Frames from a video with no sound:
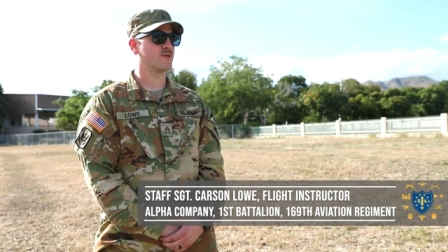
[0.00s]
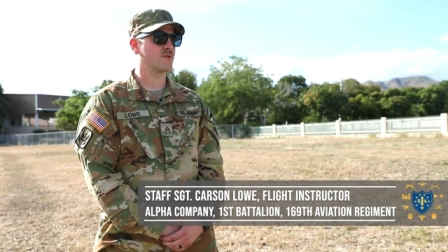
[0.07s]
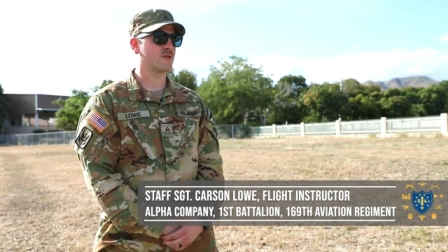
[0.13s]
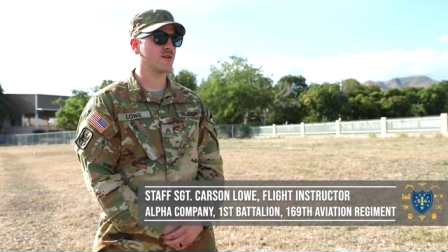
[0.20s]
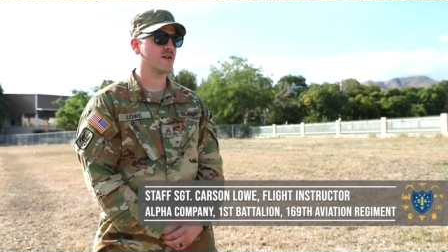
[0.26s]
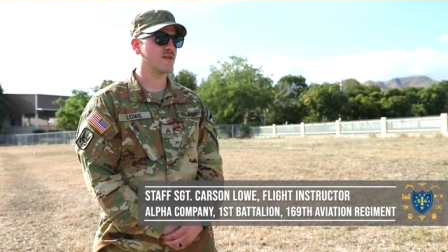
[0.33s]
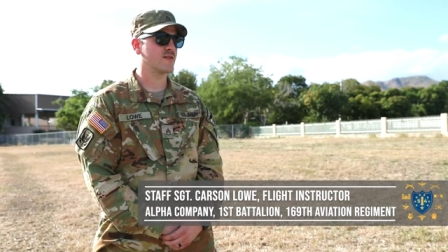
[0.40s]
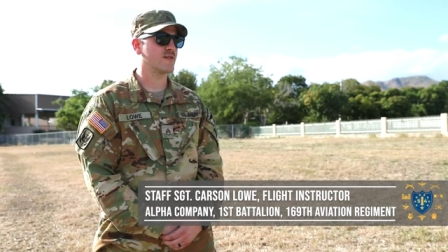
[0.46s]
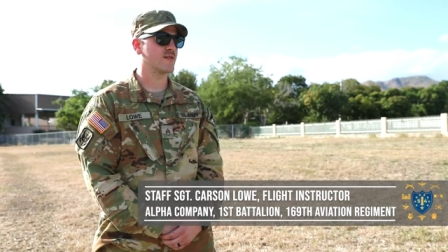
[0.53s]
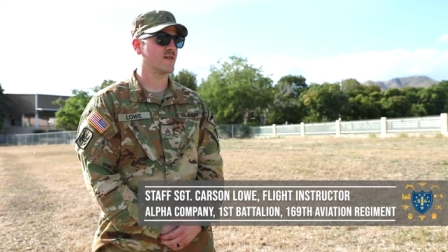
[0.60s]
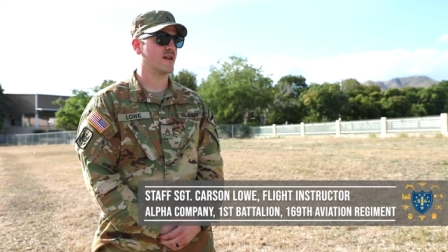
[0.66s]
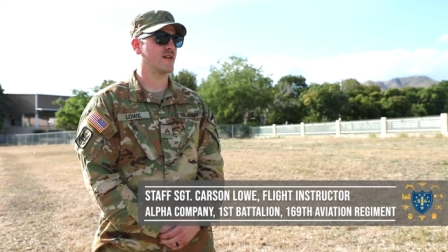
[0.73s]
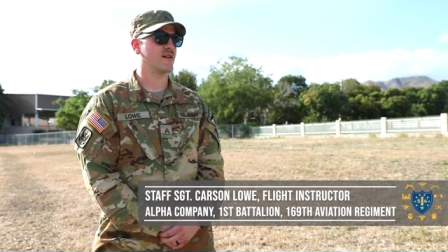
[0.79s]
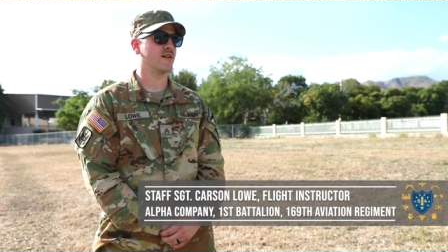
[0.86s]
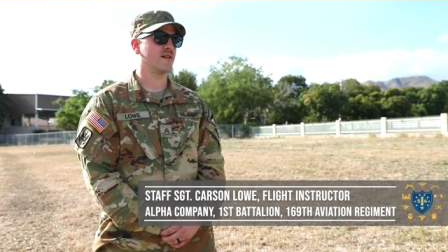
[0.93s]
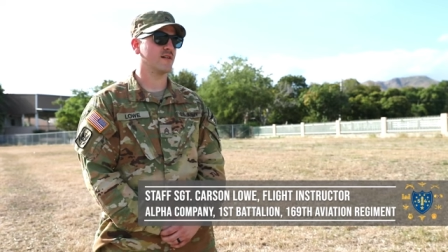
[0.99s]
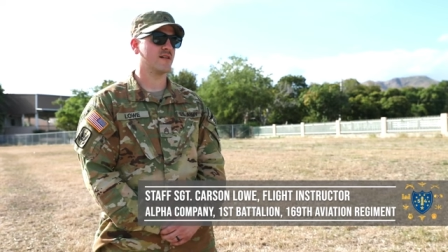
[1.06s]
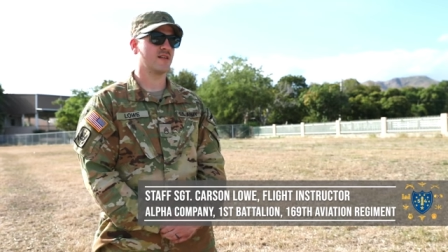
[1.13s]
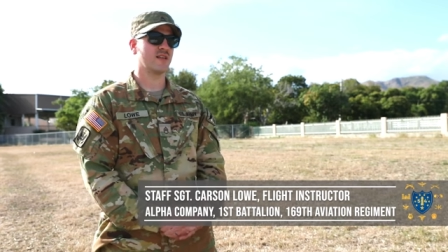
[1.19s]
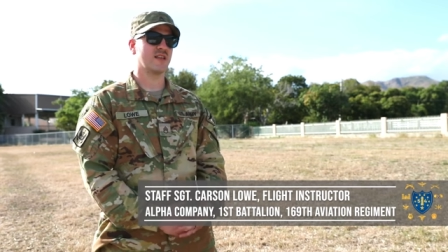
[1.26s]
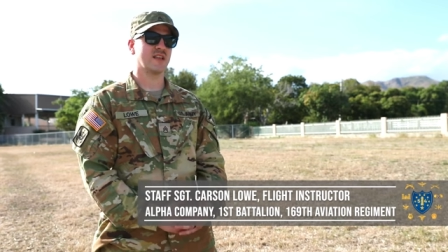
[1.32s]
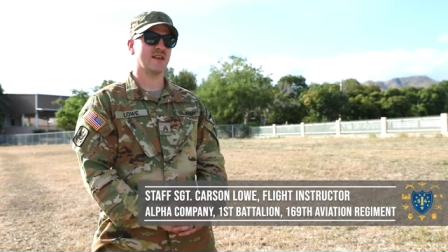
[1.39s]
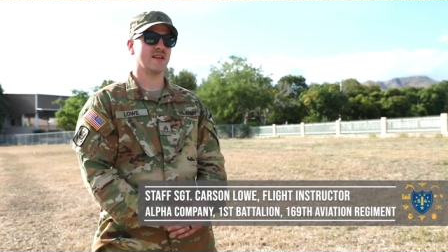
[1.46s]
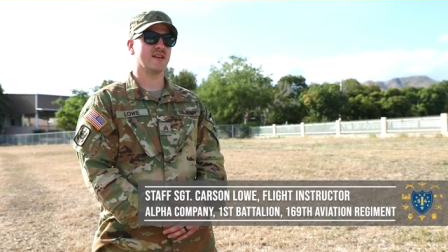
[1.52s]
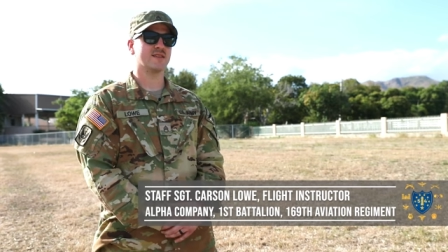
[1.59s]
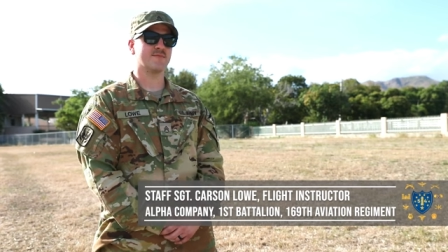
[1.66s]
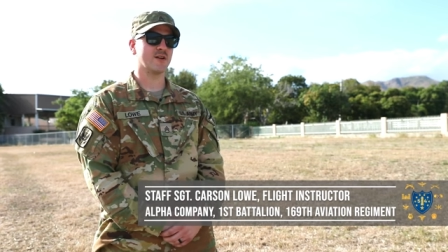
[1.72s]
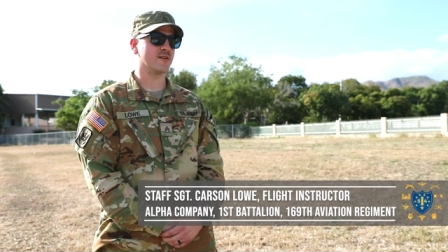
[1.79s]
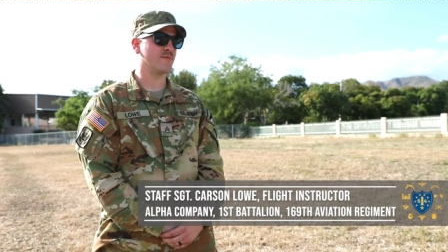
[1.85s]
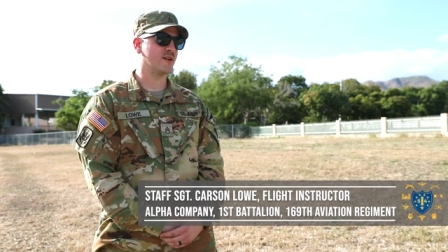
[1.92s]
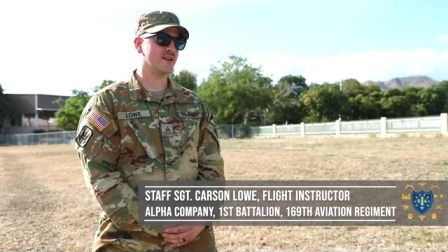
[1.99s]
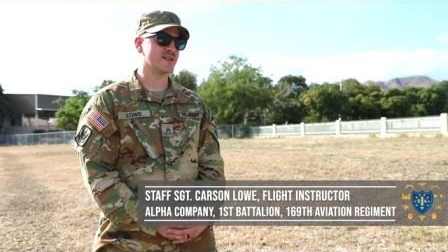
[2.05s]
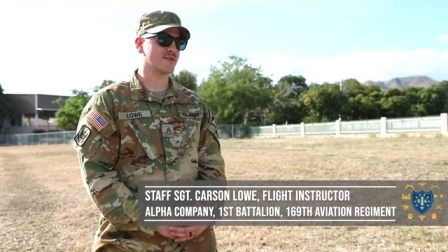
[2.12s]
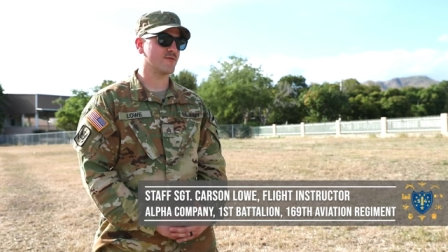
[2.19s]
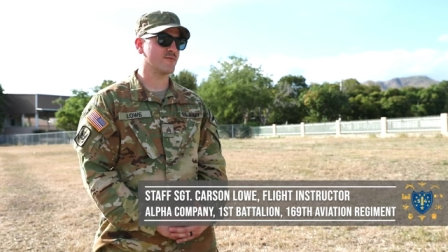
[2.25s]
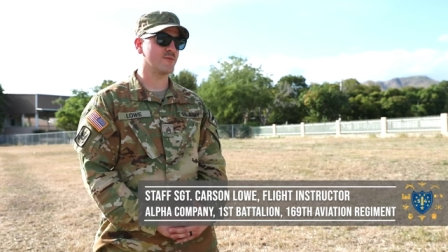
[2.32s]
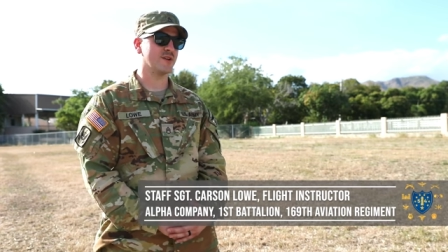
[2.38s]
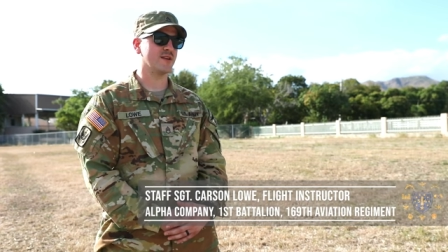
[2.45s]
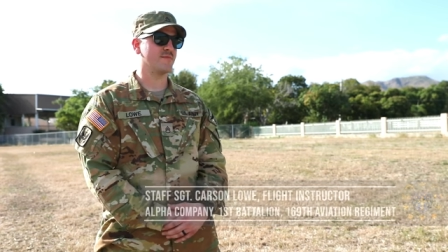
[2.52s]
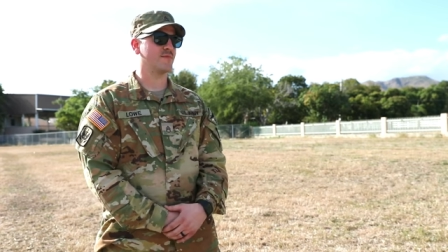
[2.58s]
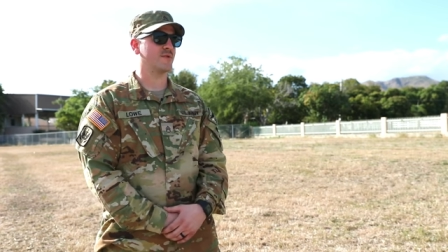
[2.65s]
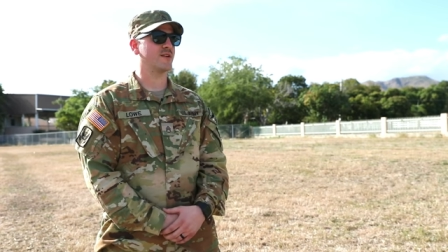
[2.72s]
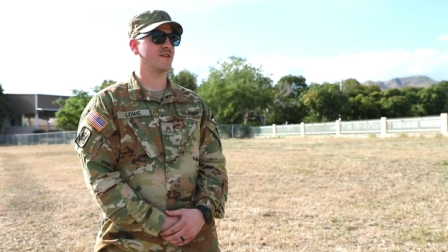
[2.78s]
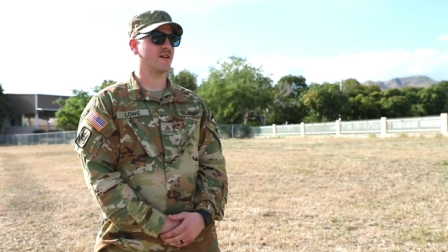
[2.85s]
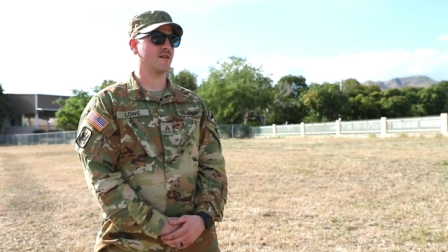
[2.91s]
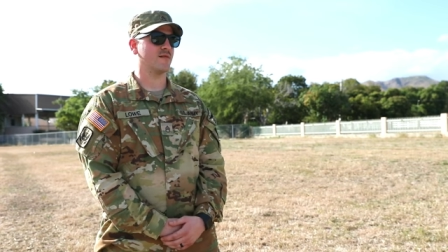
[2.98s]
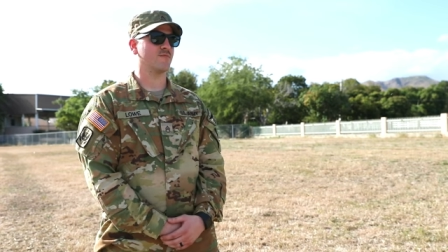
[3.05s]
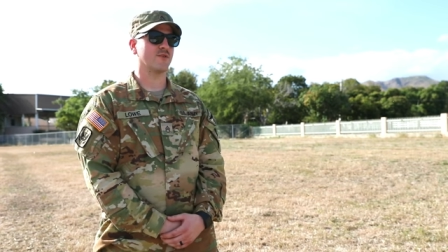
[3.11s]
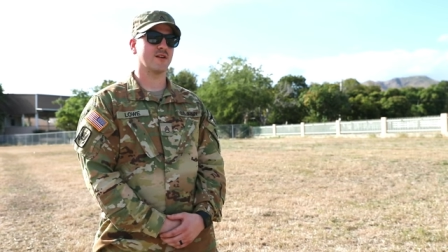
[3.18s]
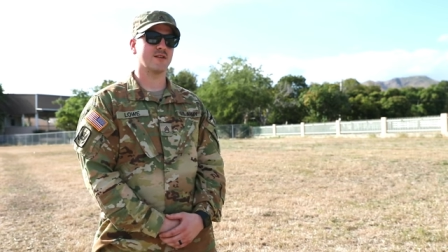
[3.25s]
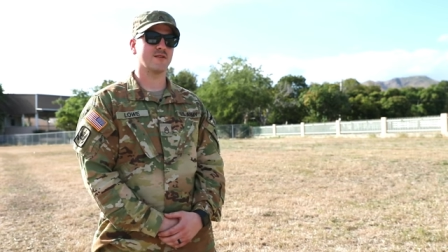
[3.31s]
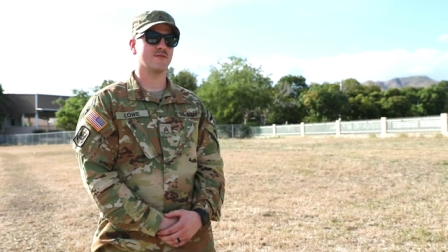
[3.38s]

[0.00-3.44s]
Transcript: door gunner and uh, he's been amazing with me being uh, brand